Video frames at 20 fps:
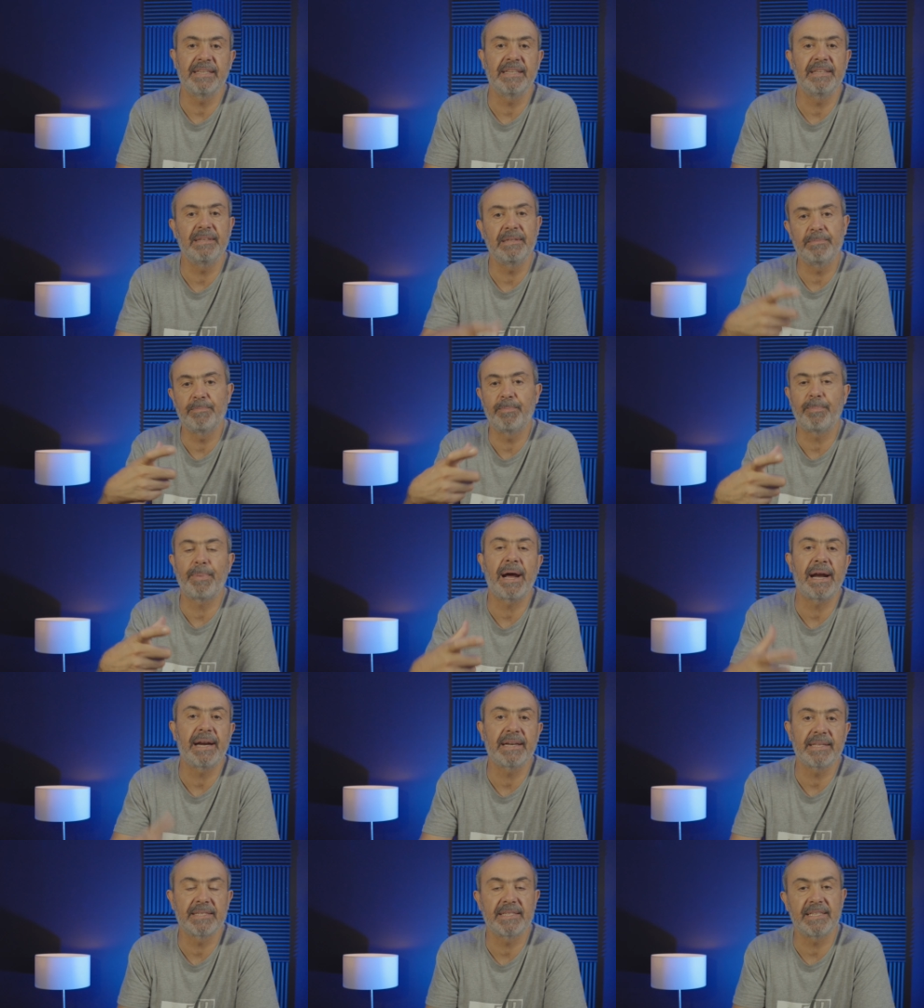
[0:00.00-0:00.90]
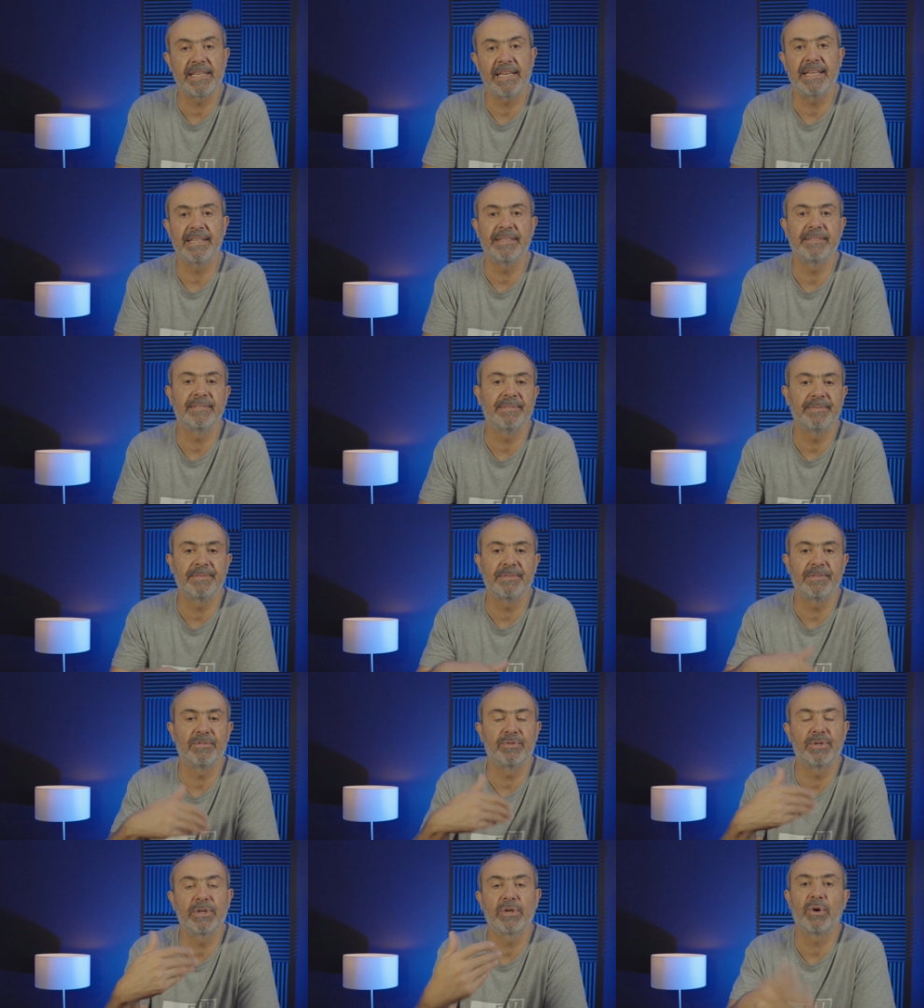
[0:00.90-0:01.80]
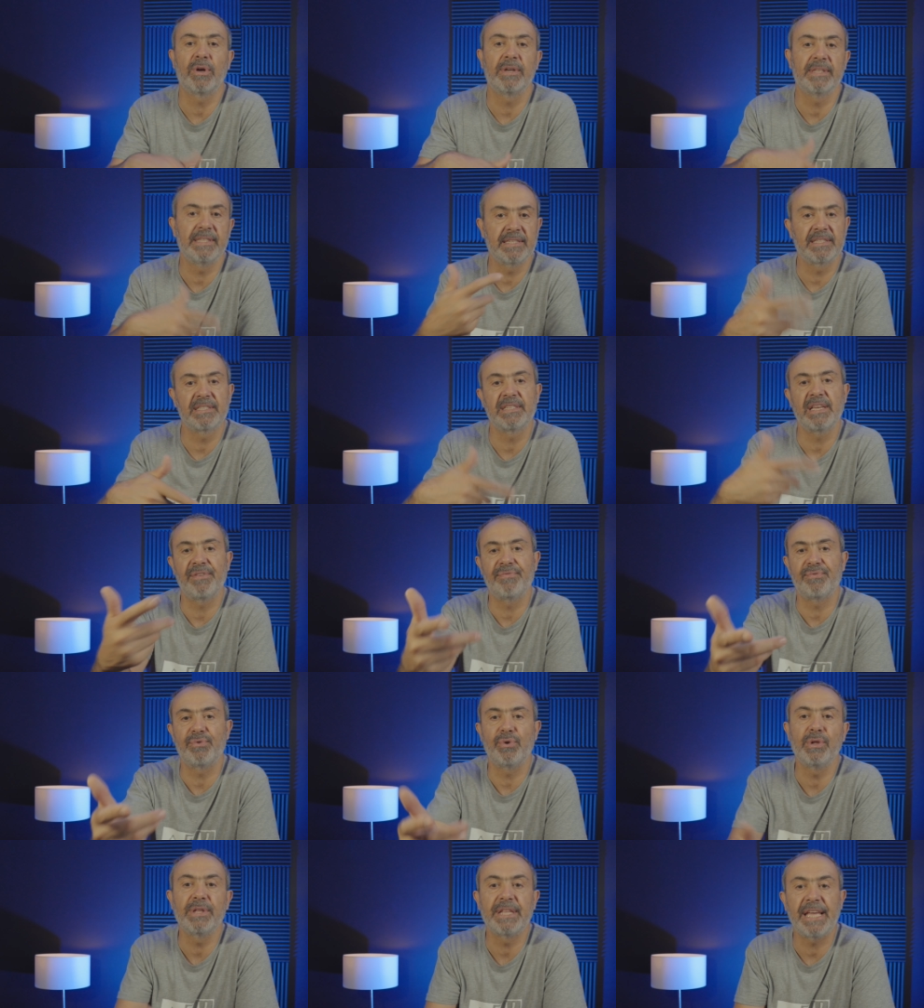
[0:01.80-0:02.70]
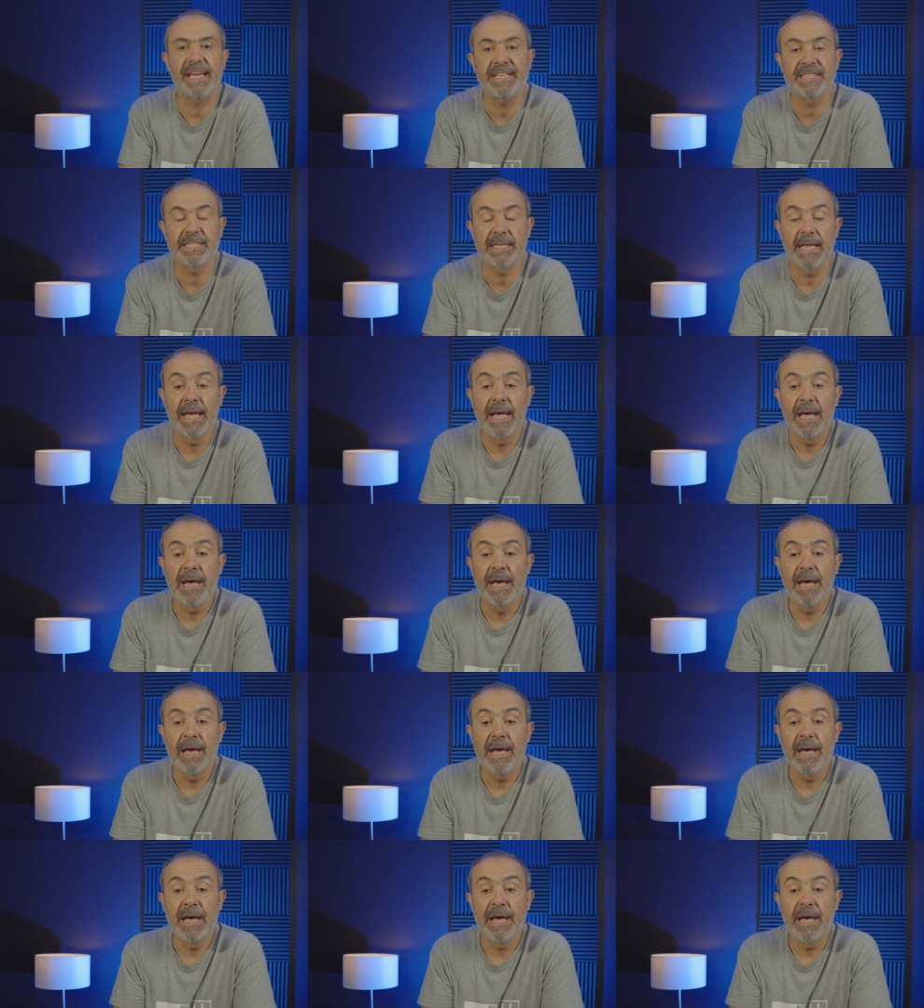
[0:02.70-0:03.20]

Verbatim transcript: in parts and recording several days.